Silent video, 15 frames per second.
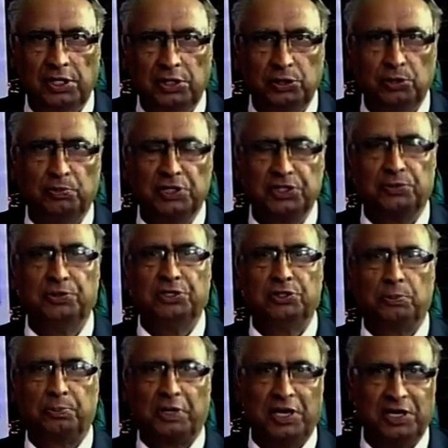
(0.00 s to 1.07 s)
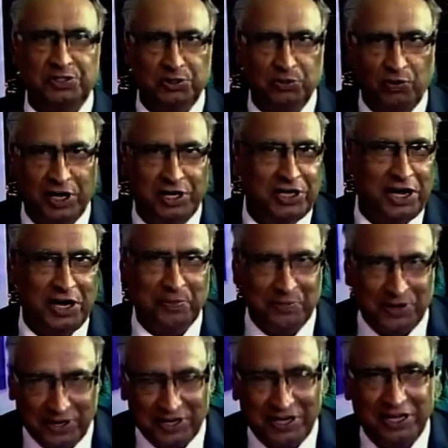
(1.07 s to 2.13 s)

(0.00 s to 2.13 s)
You must be surprised why I am here.